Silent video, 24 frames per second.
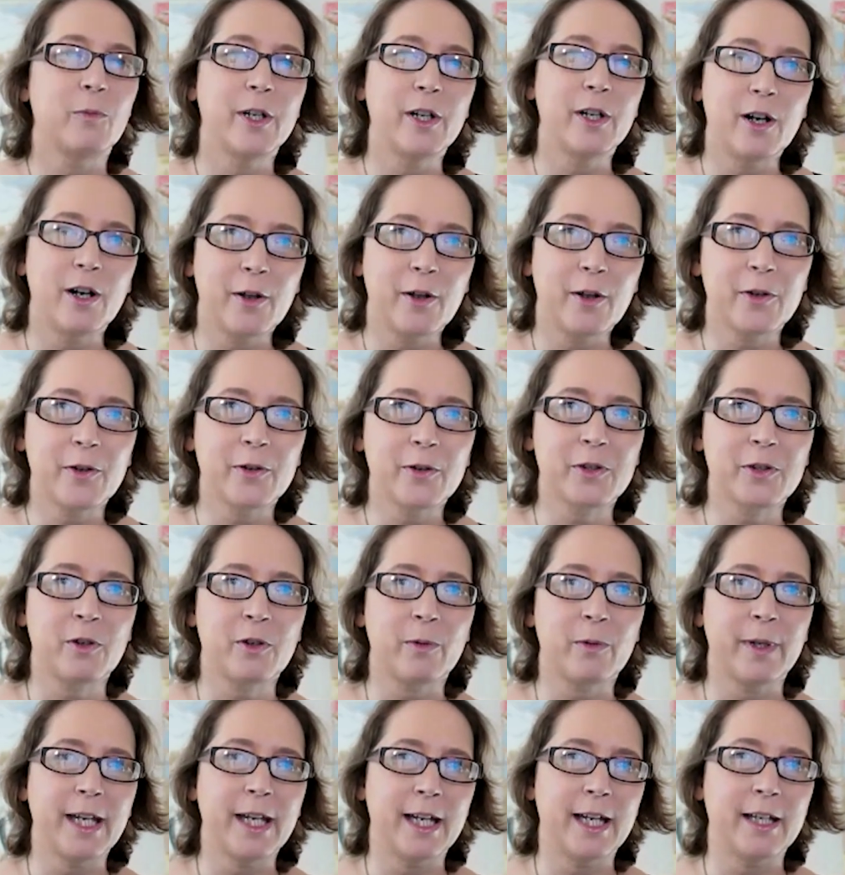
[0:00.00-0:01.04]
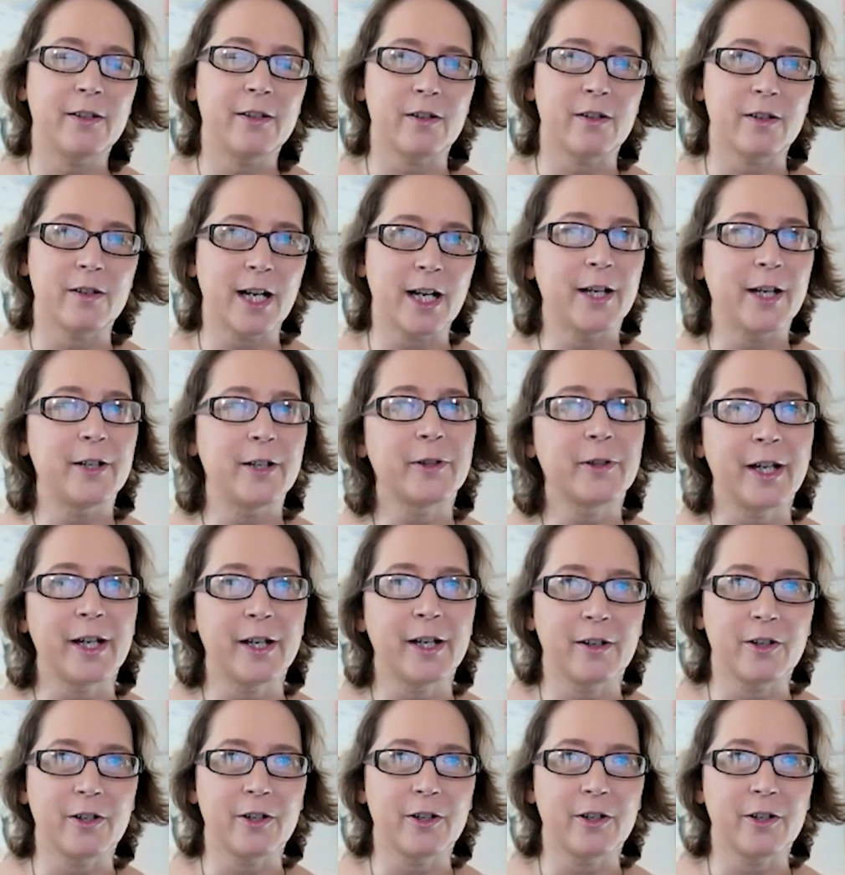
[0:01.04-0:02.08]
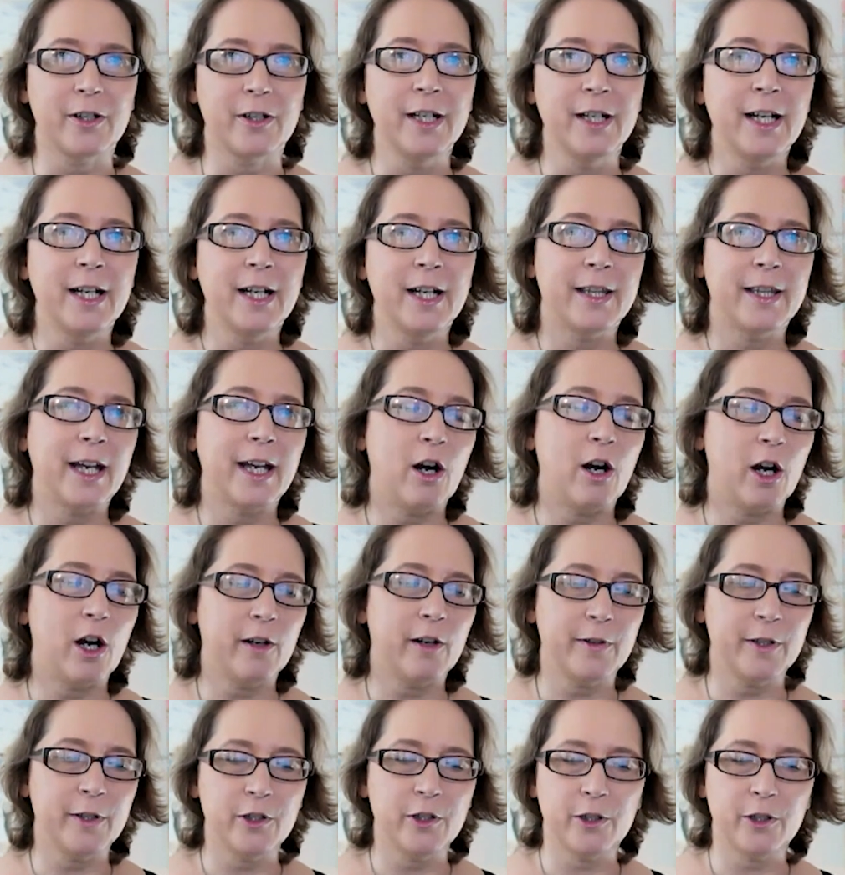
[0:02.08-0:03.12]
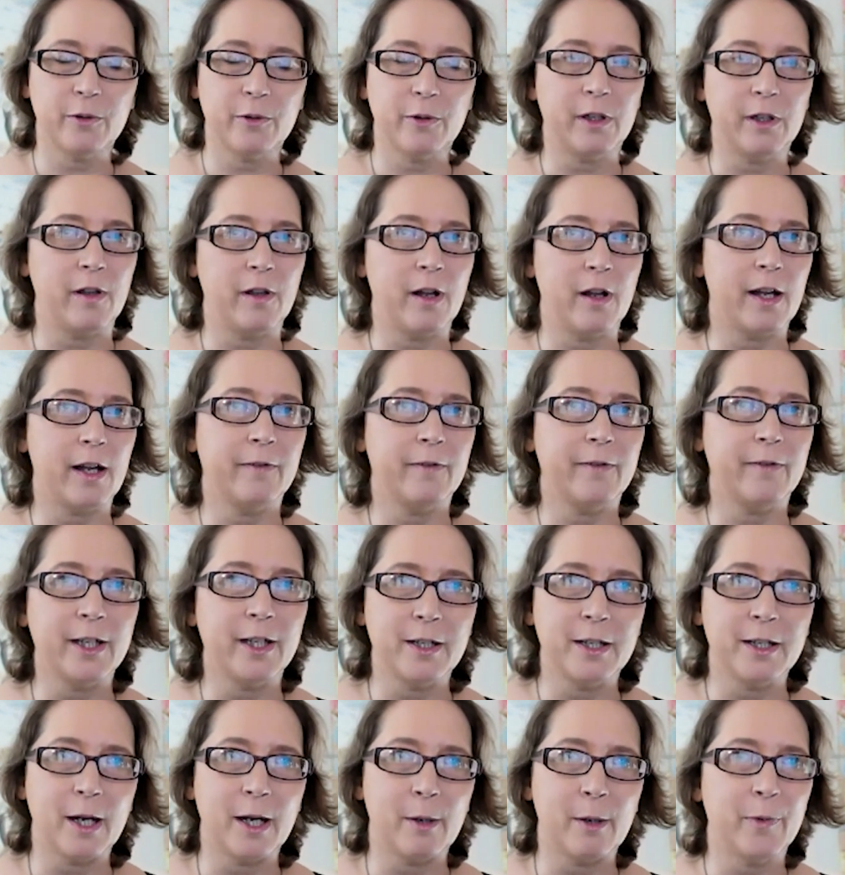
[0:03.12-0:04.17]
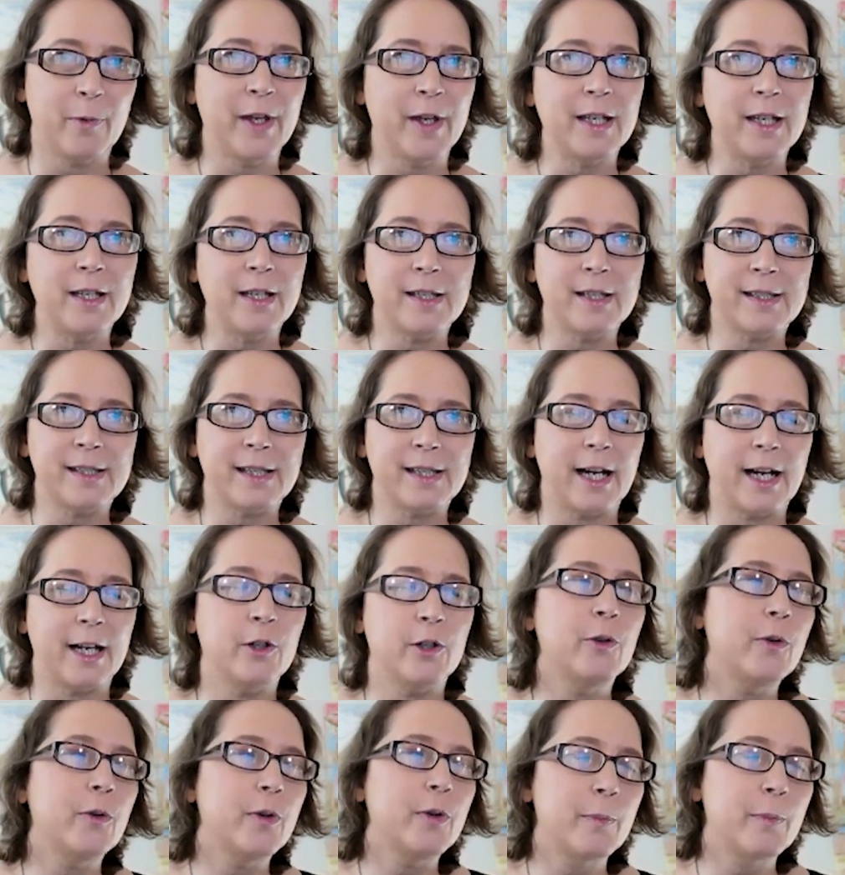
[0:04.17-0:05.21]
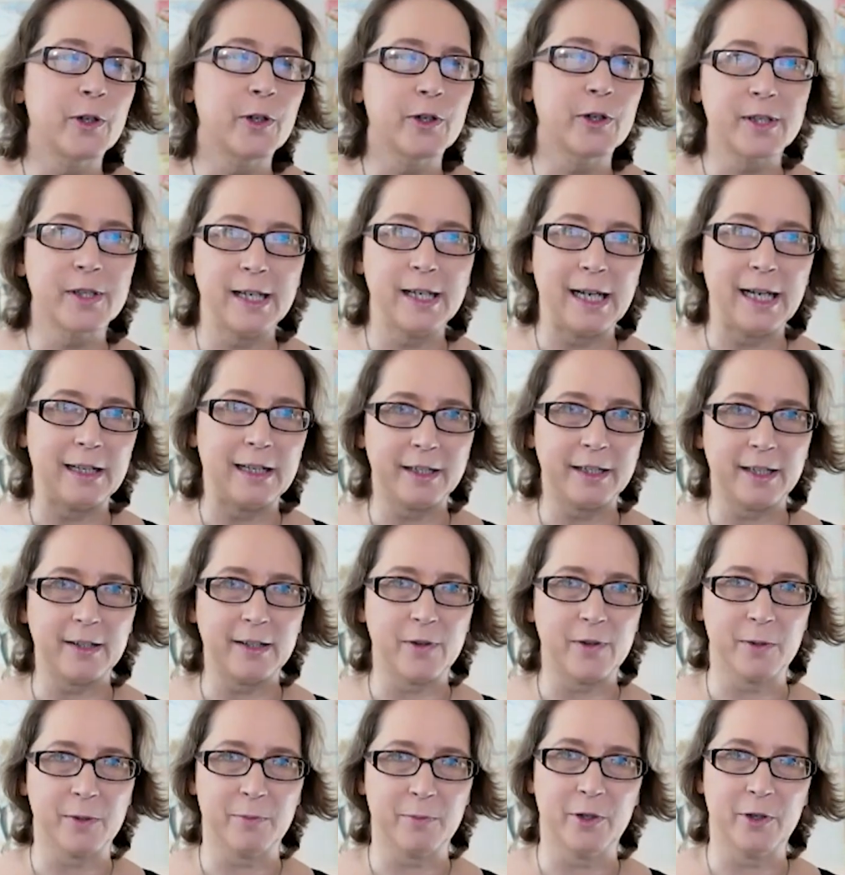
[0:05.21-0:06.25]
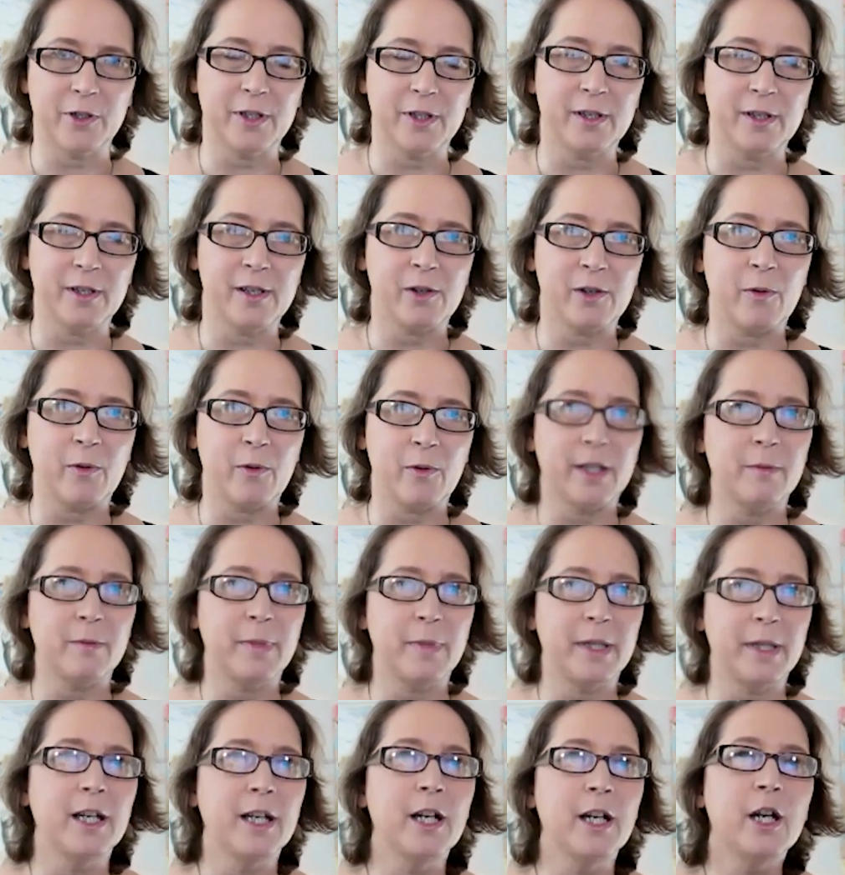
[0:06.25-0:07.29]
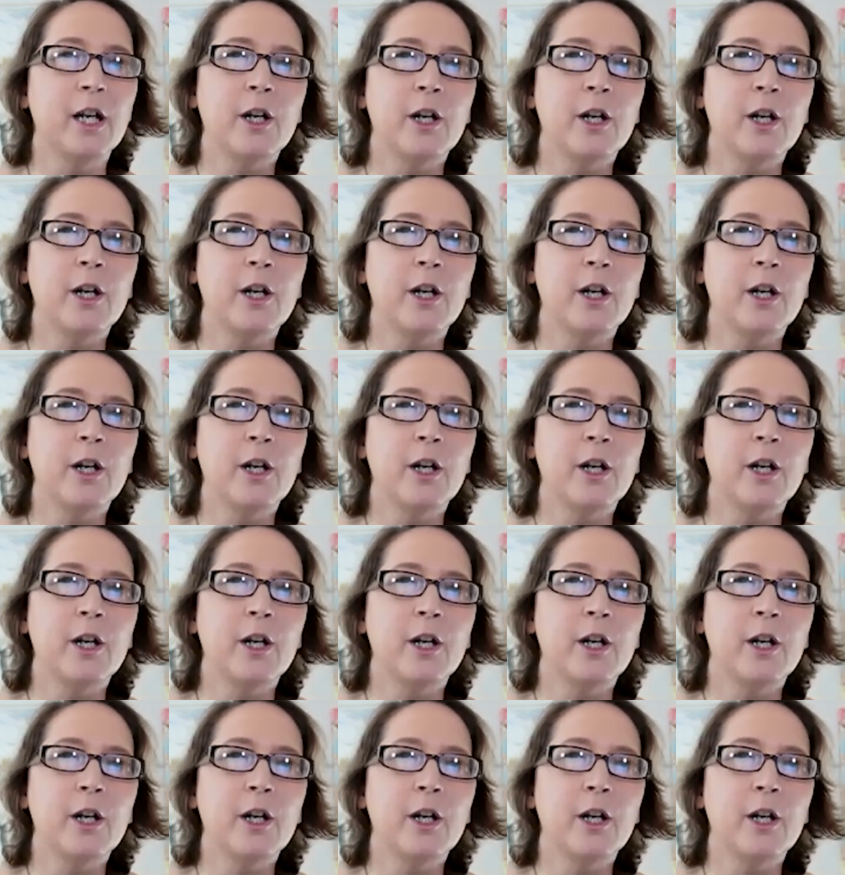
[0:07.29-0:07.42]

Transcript: authors create their title character, they often do a lot of in-depth. They decide who the personality of this person is going to be.